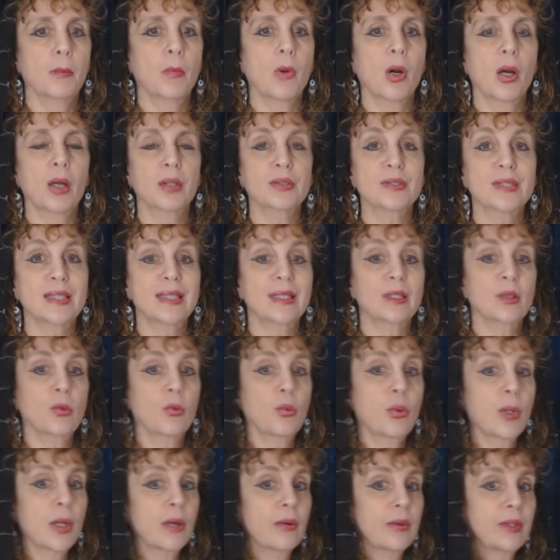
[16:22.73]
Mars in
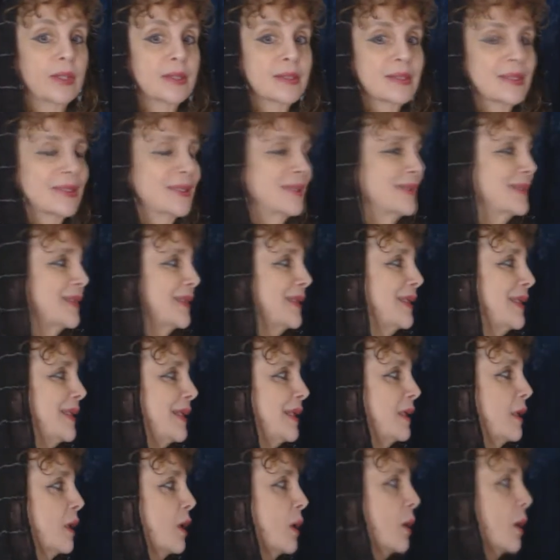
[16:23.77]
Aquarius
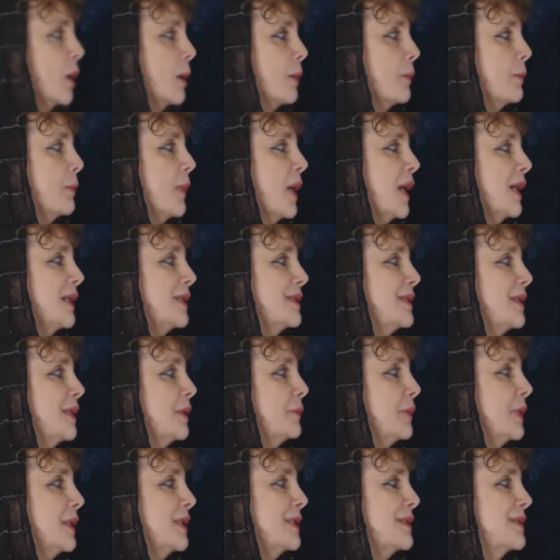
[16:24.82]
Dali.
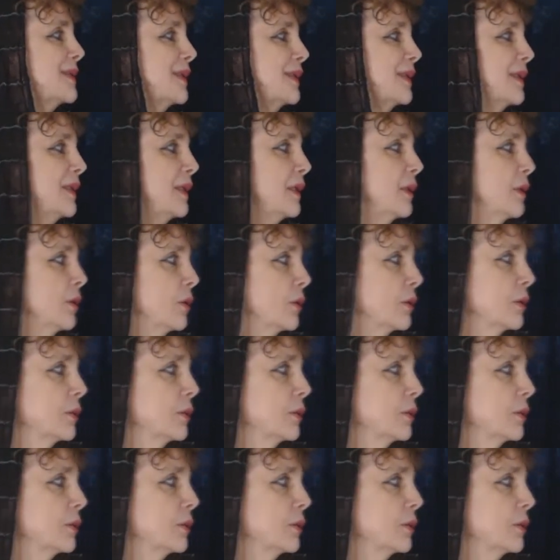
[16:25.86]
Ma'adim in Dali.